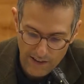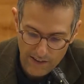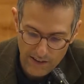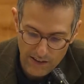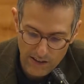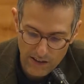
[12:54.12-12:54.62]

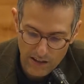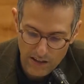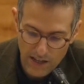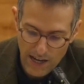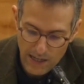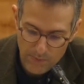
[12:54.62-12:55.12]
the
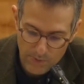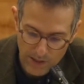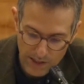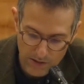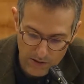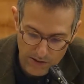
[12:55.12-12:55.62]
a
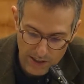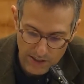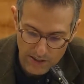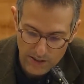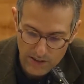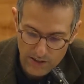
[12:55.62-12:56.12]

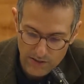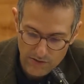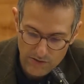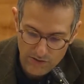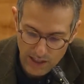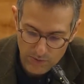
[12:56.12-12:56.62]
priori
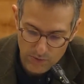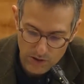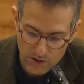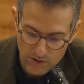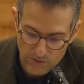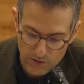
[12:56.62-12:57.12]

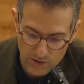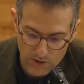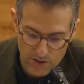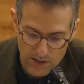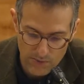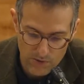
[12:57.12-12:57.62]
framework for
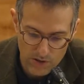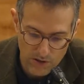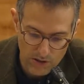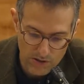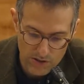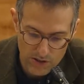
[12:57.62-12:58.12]
conceptual
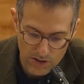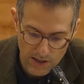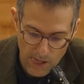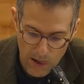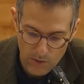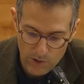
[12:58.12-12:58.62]
knowledge,
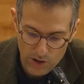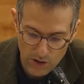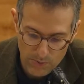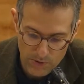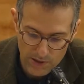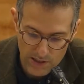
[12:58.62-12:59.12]
which
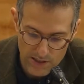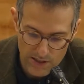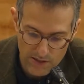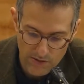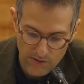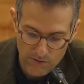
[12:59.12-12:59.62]
operates
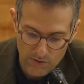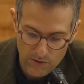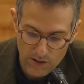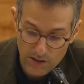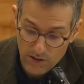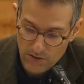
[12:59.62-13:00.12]
through
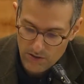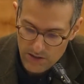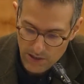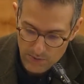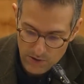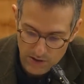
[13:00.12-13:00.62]

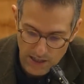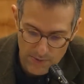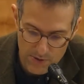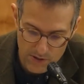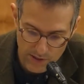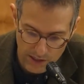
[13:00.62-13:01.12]
conceptual
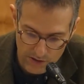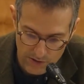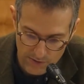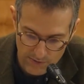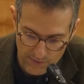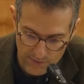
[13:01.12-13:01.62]

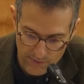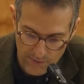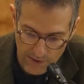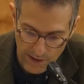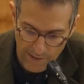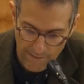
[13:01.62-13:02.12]
abstraction.
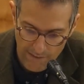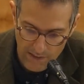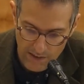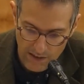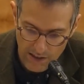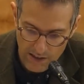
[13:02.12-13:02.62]

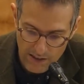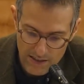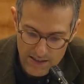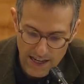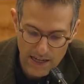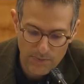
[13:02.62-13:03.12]

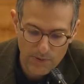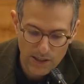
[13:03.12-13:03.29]
This a